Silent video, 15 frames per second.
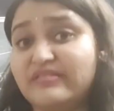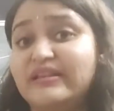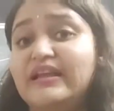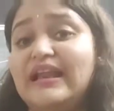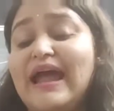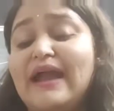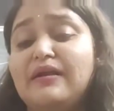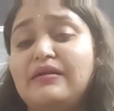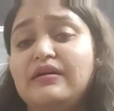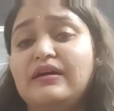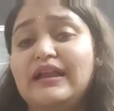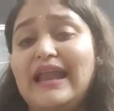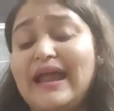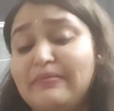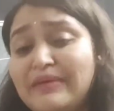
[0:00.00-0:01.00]
the
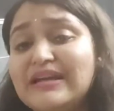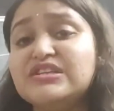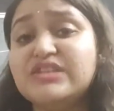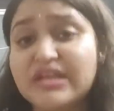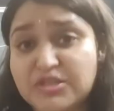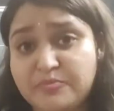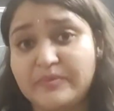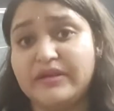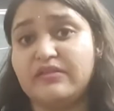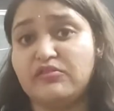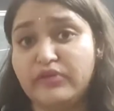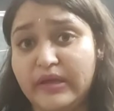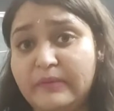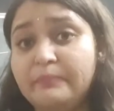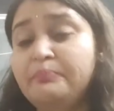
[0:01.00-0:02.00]
landmark judgments,
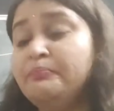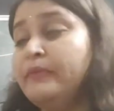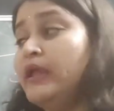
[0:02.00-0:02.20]
okay?